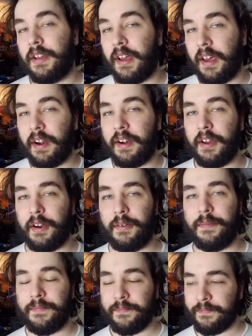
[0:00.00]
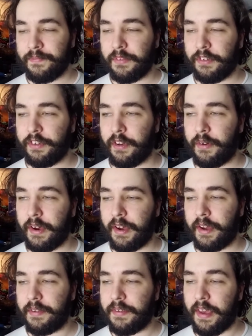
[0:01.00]
I don't know.
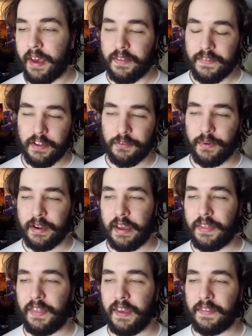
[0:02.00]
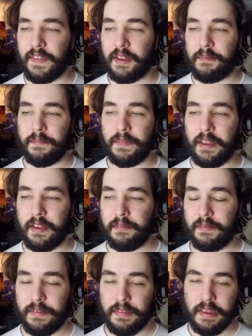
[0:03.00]
So, that's why I think that
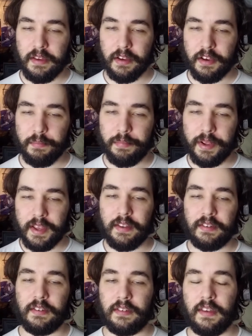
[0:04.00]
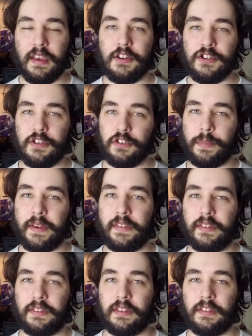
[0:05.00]
the complacency introduced by
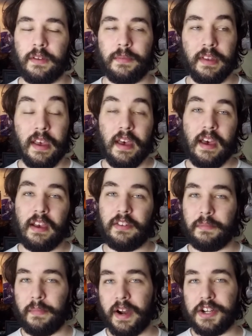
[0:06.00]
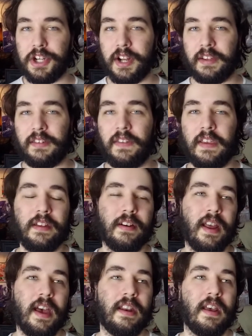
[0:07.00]
these systems has homogenized the
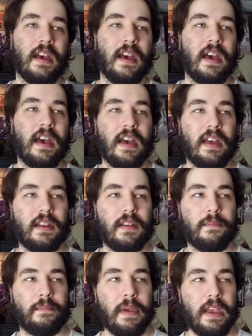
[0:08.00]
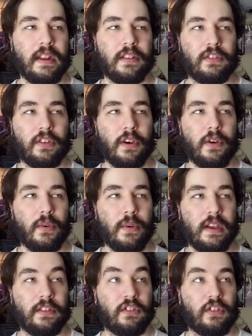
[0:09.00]
internet and made it so
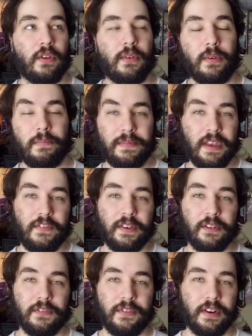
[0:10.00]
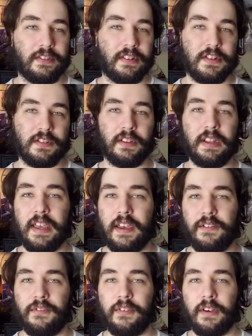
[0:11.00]
it's so difficult for us to just
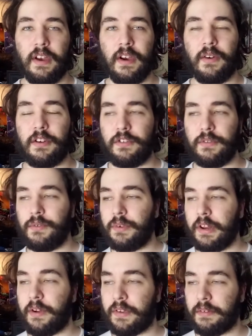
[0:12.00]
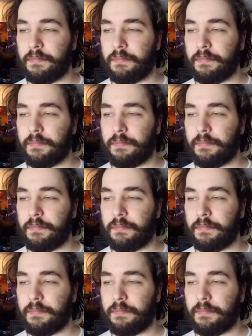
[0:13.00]
leave or to,